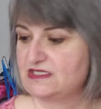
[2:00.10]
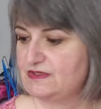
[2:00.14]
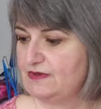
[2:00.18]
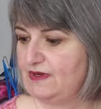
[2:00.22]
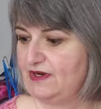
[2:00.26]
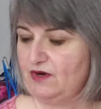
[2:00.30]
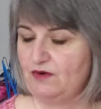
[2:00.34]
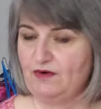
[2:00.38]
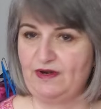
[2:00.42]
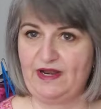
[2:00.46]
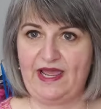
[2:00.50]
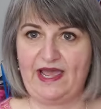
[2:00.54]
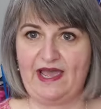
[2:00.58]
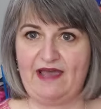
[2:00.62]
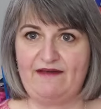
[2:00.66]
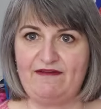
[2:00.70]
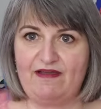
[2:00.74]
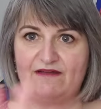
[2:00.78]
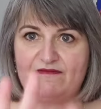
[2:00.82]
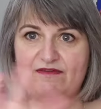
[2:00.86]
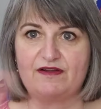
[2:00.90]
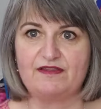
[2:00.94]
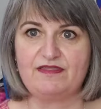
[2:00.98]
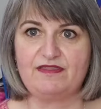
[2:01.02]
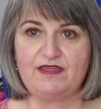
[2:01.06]
so I don't have
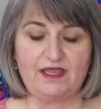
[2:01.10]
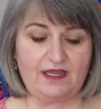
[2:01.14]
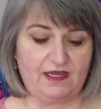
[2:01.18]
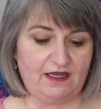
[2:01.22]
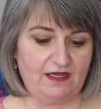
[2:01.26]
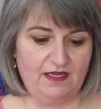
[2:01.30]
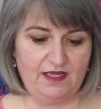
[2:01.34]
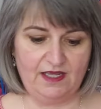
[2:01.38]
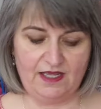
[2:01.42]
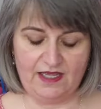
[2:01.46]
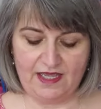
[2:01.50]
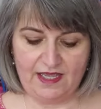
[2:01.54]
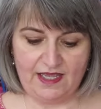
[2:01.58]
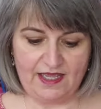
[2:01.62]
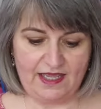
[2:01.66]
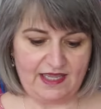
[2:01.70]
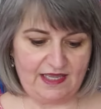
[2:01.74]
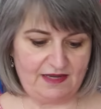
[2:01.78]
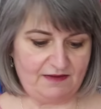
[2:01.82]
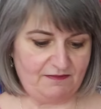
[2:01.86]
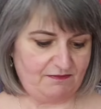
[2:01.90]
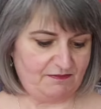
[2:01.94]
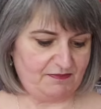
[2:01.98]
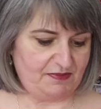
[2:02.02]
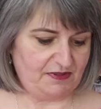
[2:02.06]
everything
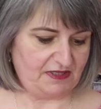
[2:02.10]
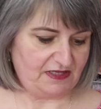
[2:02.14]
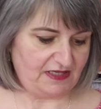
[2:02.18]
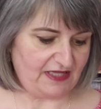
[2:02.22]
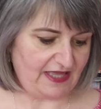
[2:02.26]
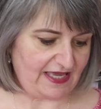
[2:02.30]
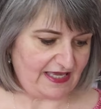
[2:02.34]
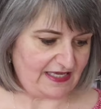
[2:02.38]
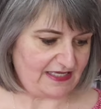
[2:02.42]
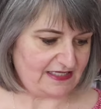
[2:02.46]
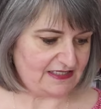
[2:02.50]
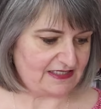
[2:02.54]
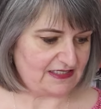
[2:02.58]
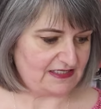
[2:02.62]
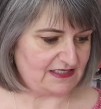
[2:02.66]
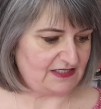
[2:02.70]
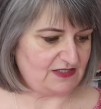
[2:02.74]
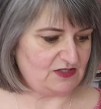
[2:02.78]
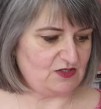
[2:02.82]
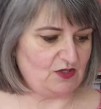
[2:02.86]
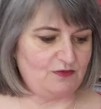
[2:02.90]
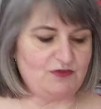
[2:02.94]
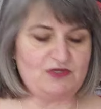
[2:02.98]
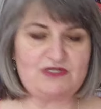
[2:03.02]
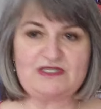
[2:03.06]
in place.
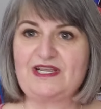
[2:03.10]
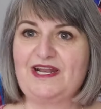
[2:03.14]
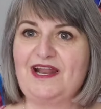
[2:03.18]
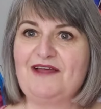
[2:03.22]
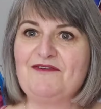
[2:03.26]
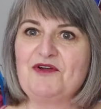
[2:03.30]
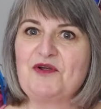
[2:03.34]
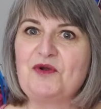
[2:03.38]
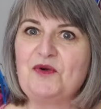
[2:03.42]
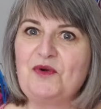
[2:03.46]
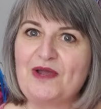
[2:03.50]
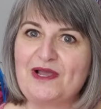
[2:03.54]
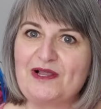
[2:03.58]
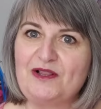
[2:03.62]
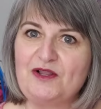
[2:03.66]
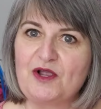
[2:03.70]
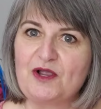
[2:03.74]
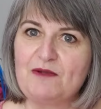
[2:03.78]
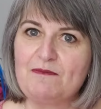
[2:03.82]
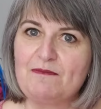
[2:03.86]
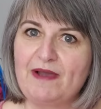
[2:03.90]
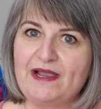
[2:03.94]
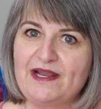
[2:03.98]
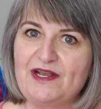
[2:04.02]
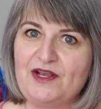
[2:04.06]
So I'm just going to have a quick look
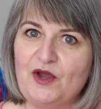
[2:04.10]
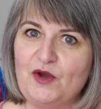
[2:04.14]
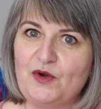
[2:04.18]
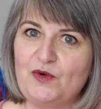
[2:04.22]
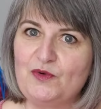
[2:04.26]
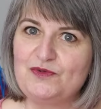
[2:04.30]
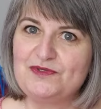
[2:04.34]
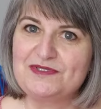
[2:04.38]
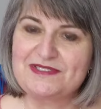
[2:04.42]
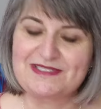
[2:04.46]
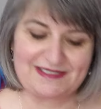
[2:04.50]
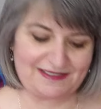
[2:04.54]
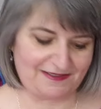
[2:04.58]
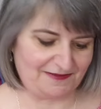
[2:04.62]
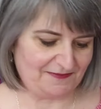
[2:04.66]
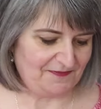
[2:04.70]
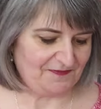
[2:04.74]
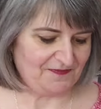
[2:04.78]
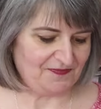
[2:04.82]
at my notes.